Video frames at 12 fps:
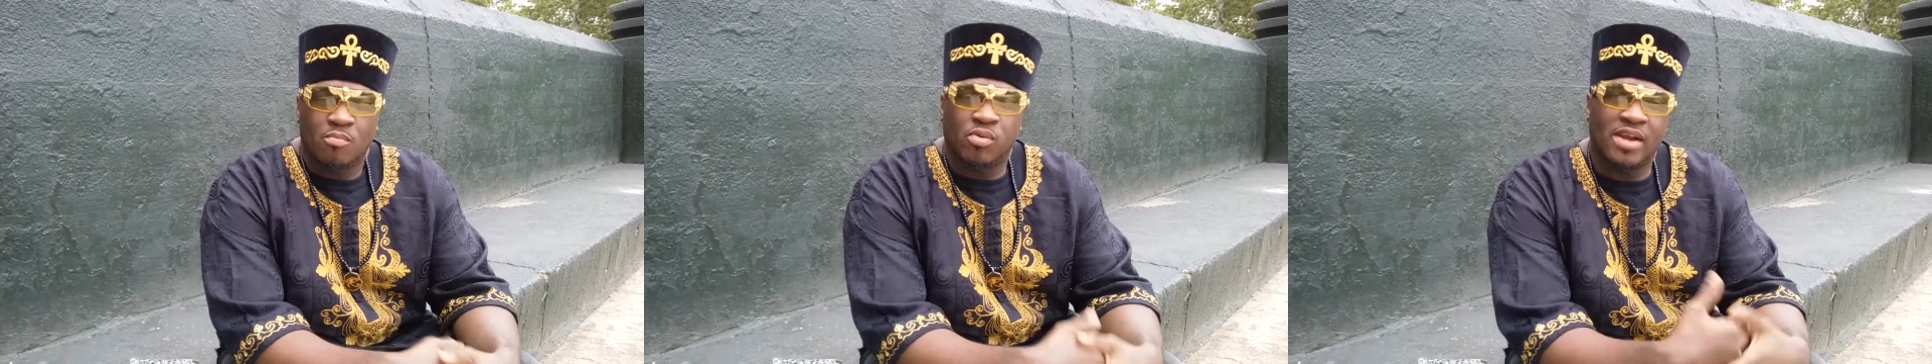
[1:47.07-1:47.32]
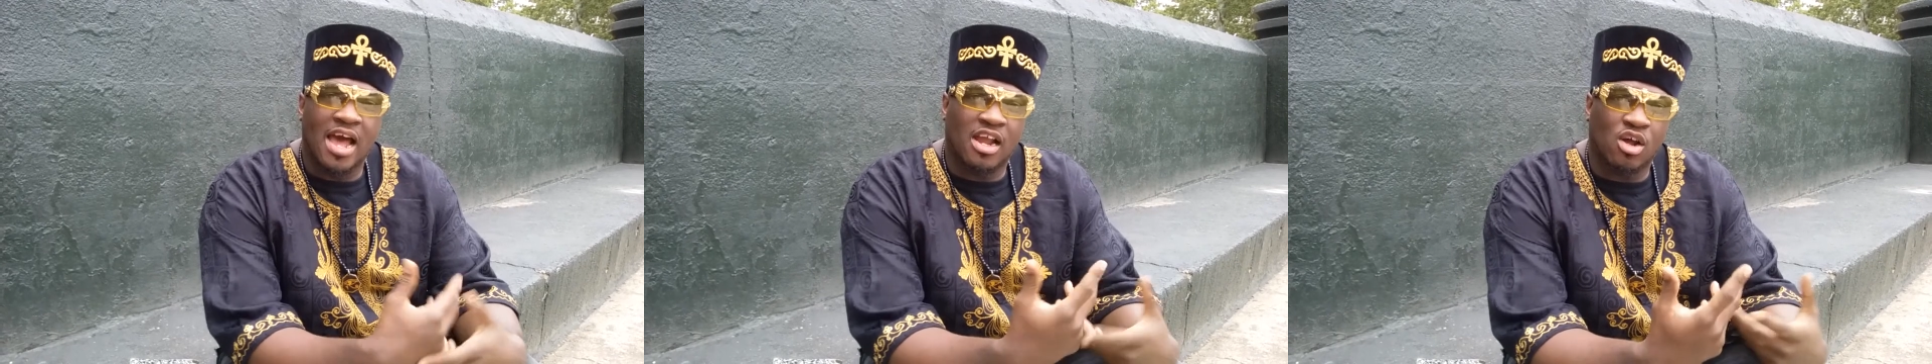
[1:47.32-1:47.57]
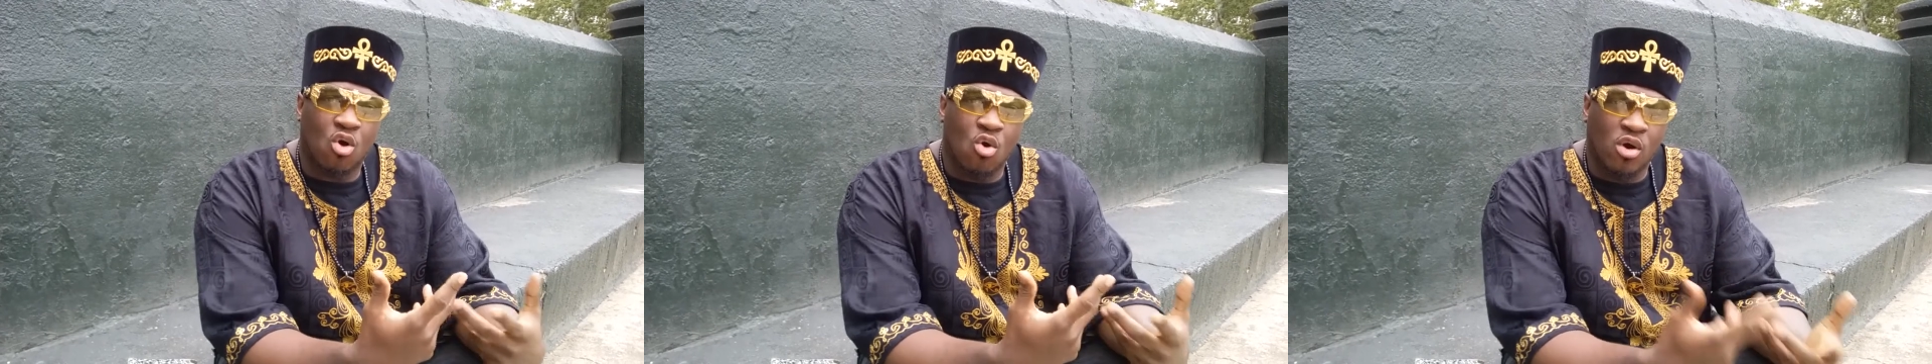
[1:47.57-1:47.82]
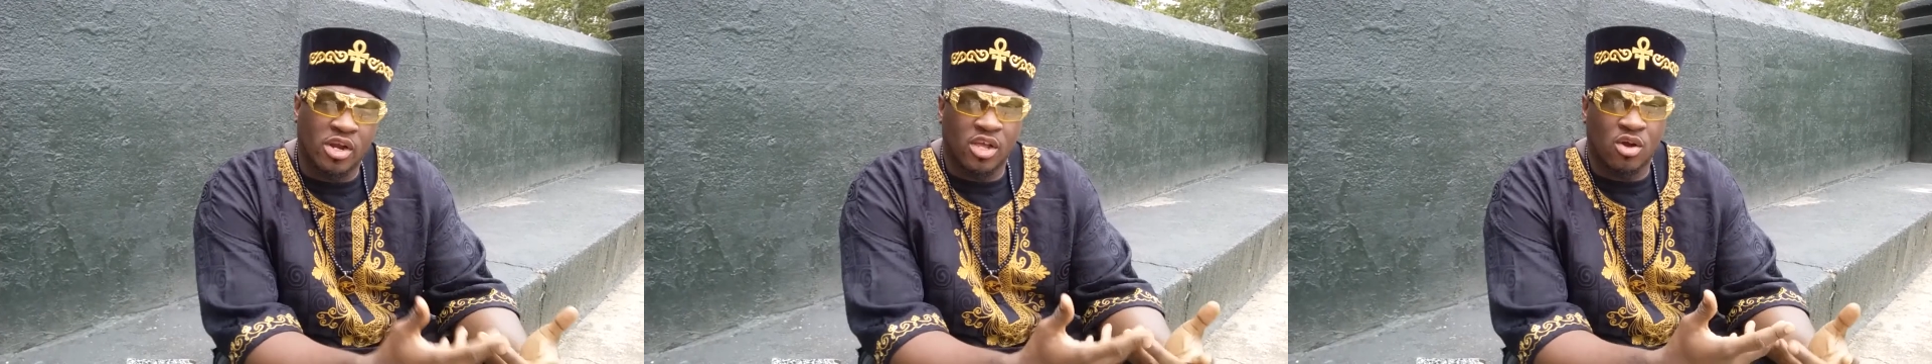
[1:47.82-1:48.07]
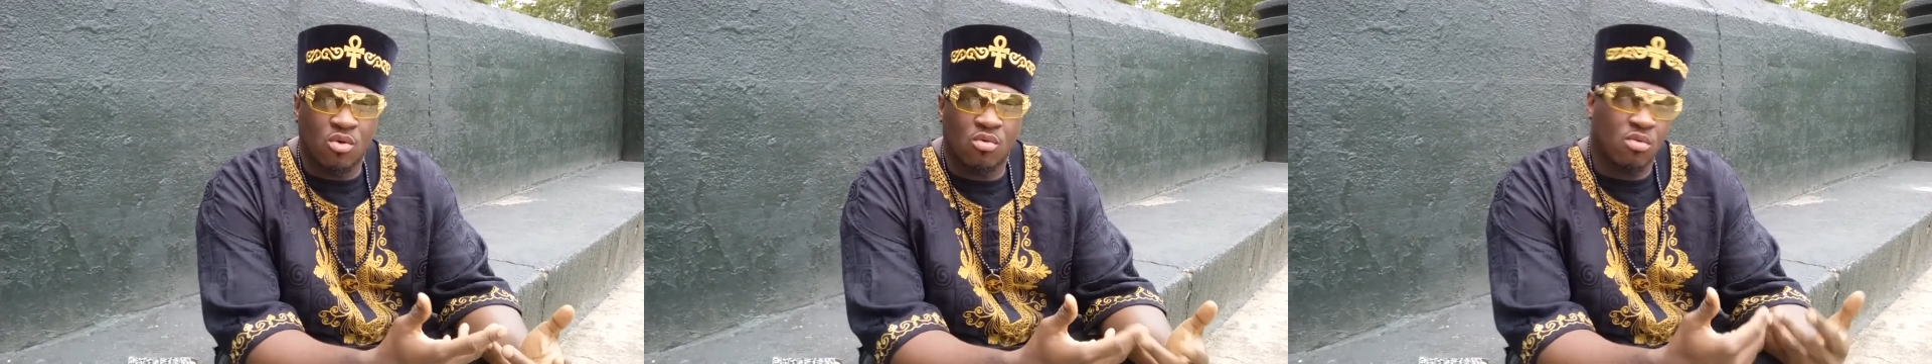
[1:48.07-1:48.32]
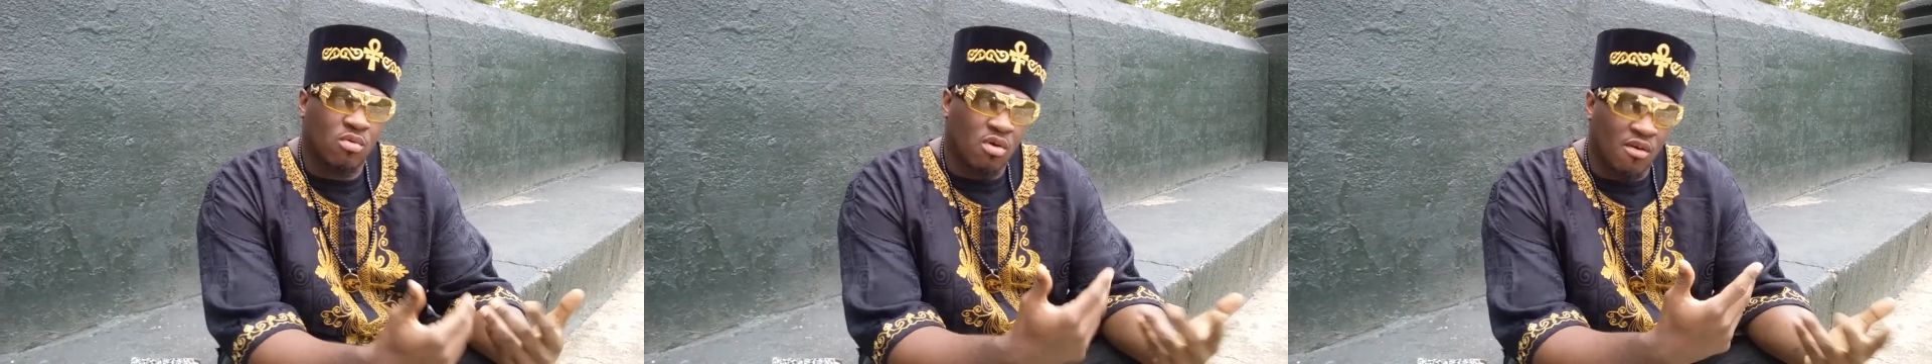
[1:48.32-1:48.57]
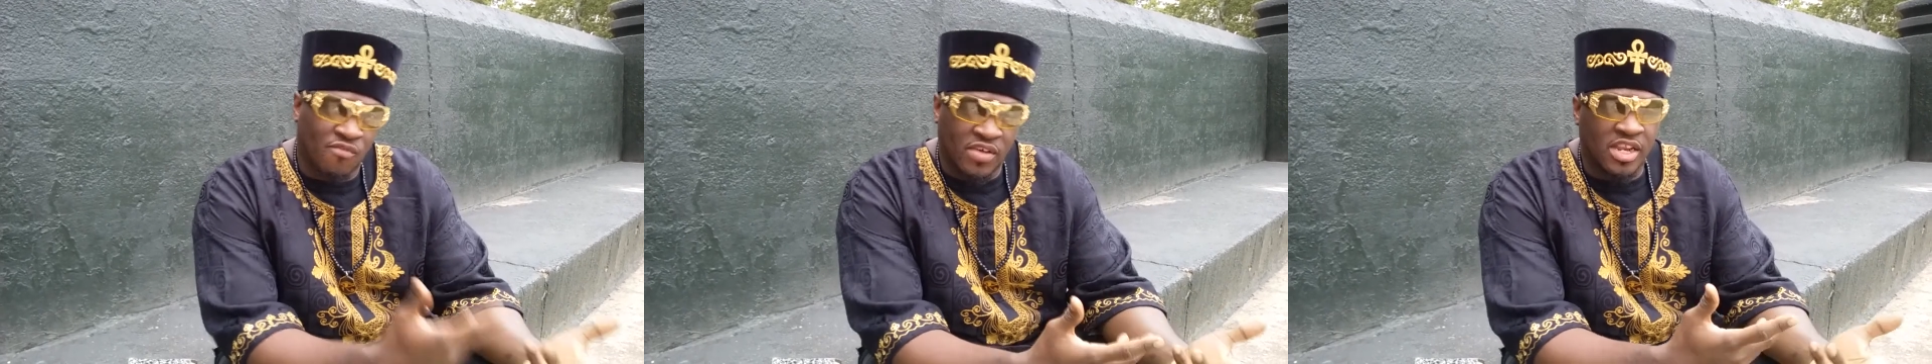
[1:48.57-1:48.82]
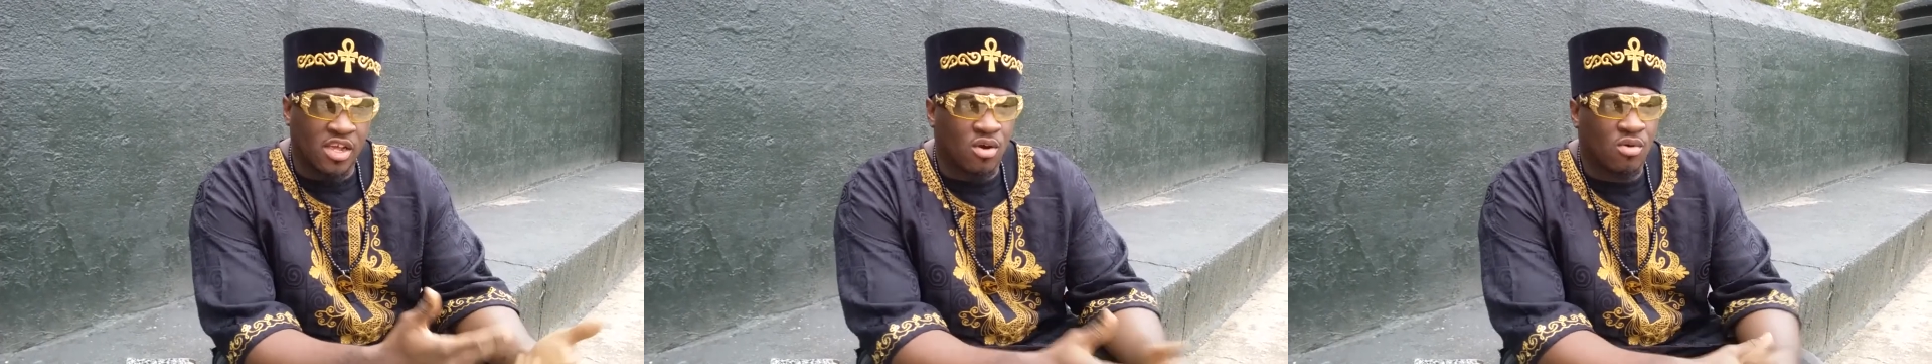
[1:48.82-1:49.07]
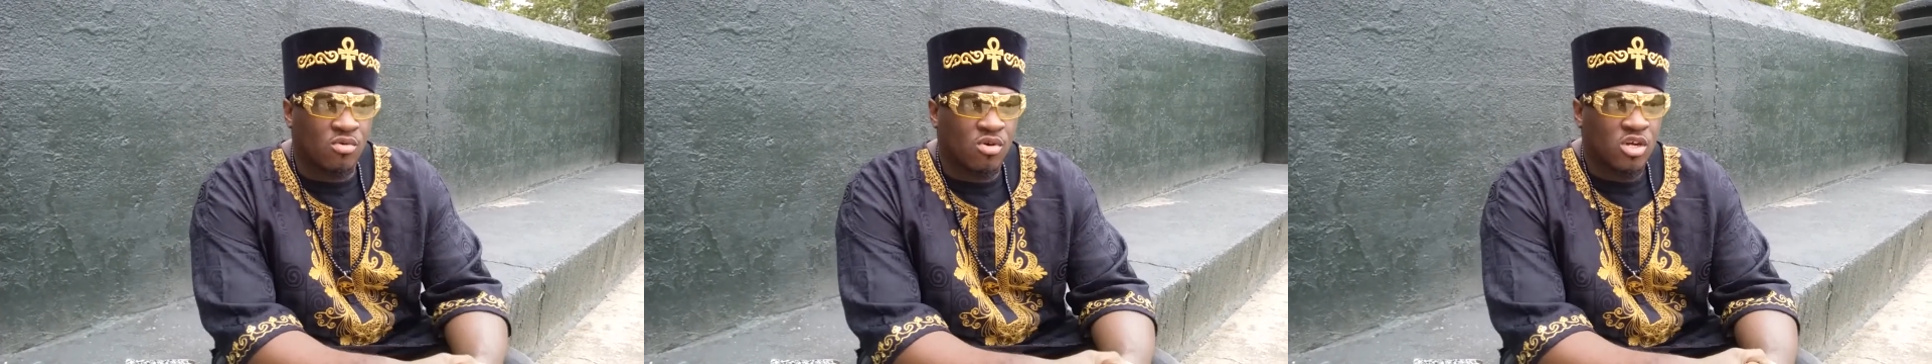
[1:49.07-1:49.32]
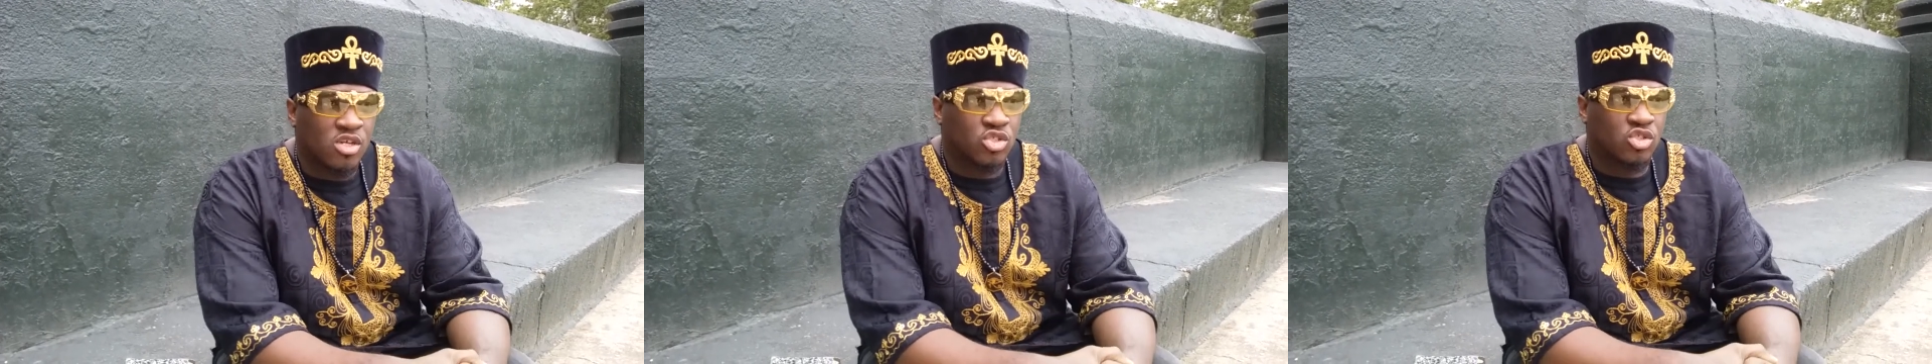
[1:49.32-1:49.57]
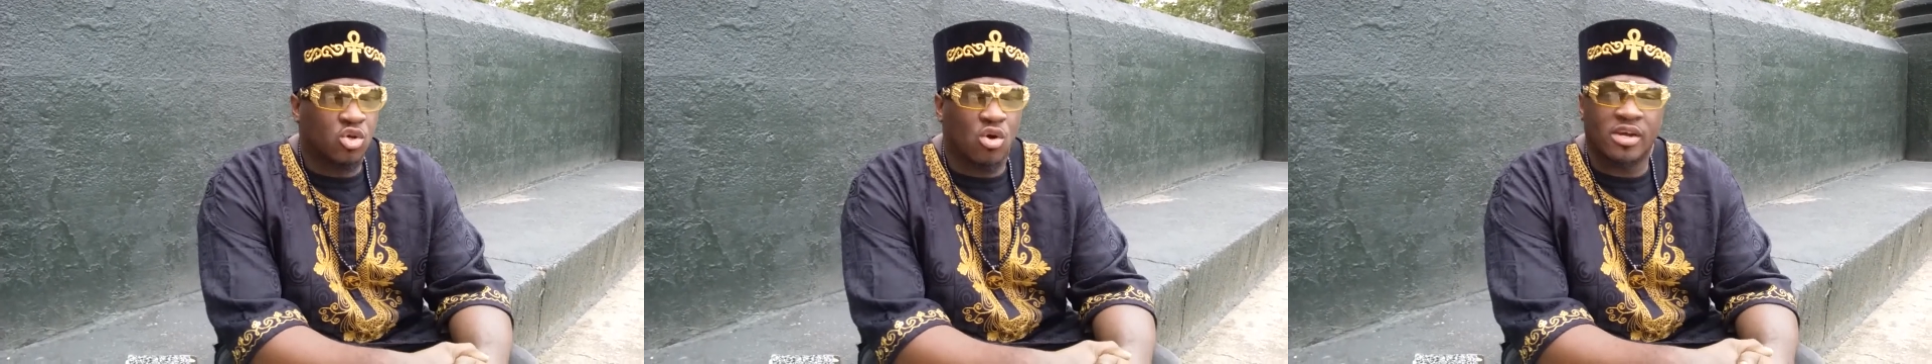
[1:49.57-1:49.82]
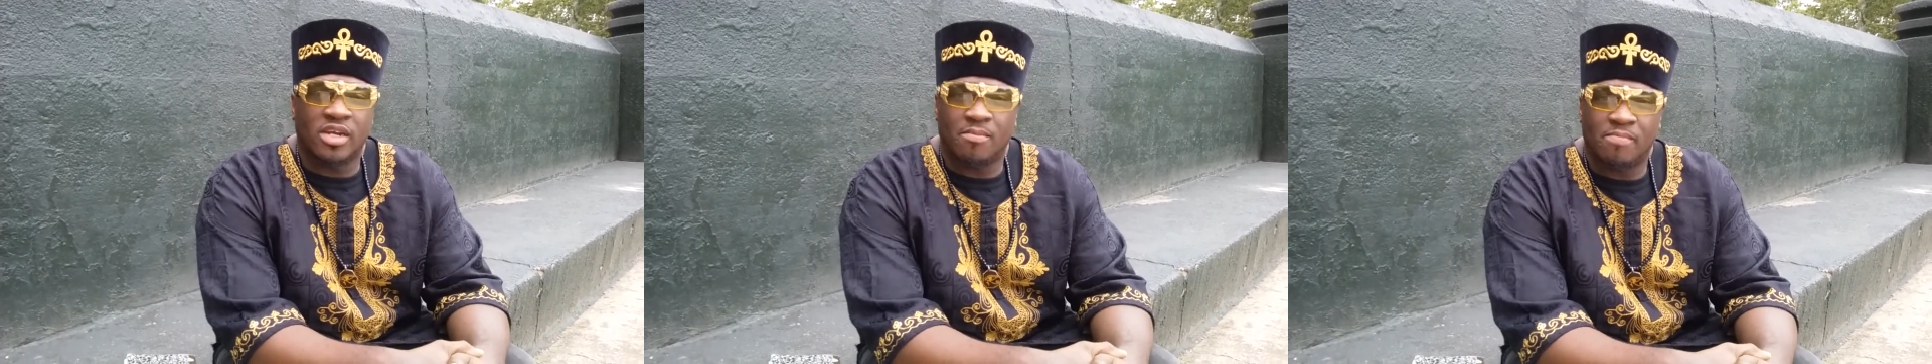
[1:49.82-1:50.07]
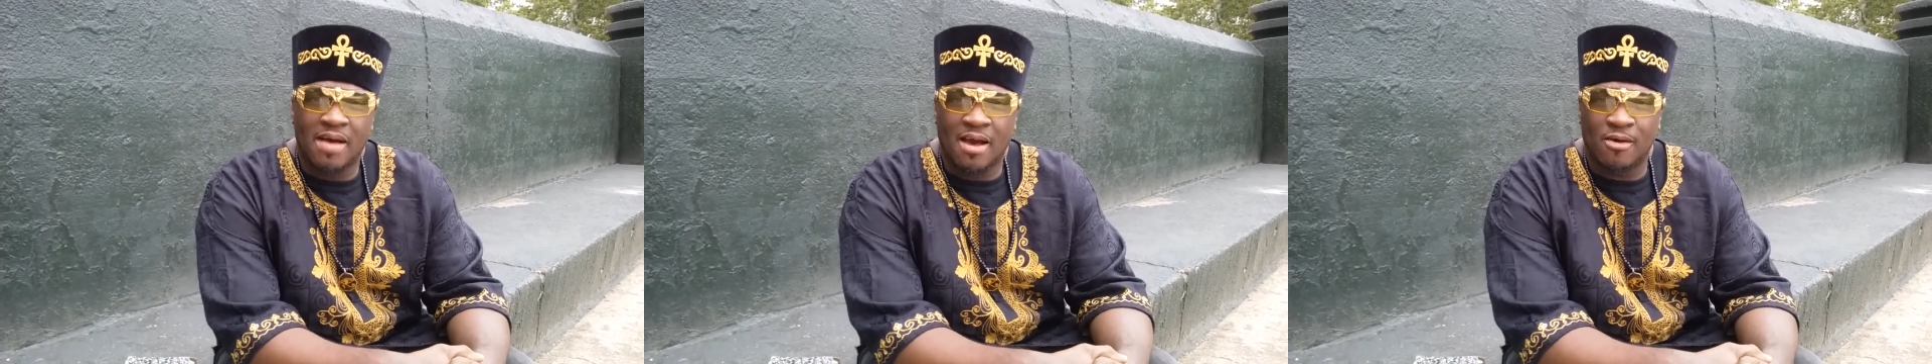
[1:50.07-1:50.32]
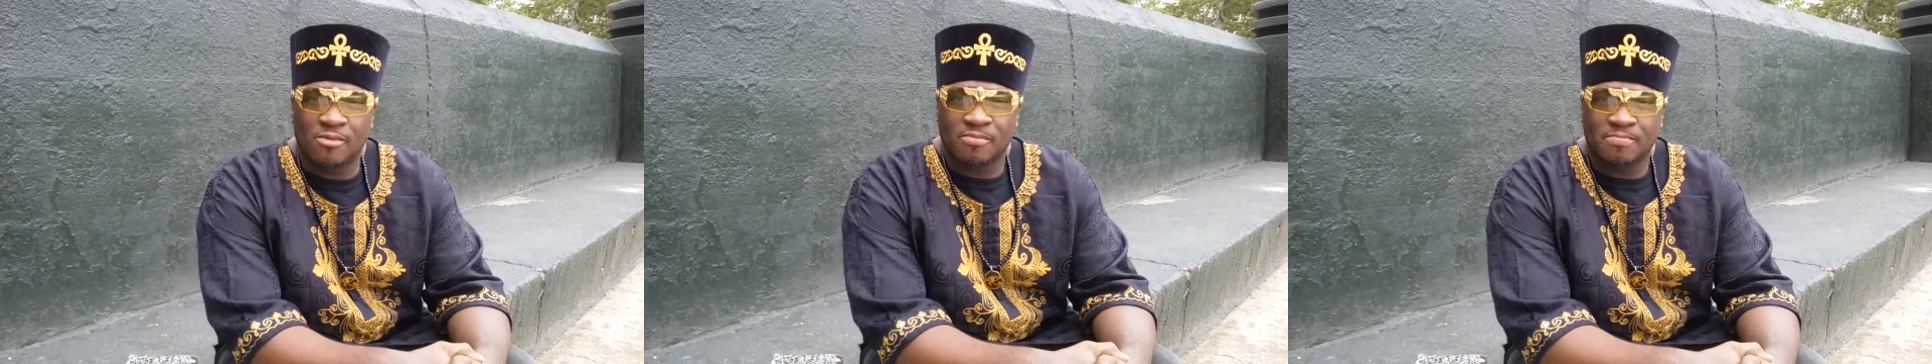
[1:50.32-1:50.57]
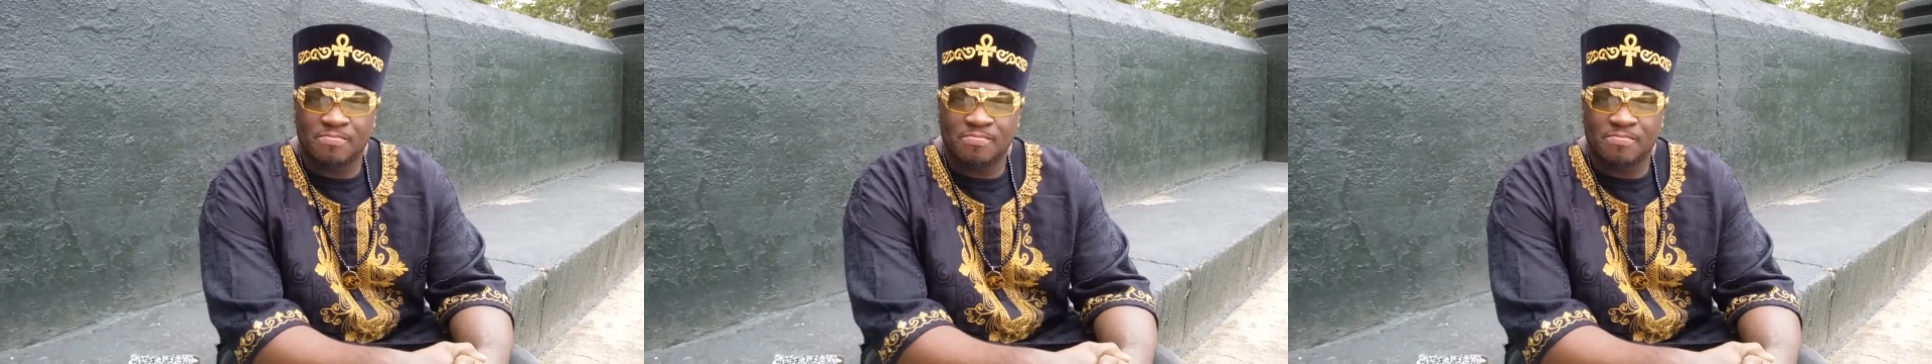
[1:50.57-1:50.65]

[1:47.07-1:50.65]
put out a video talking about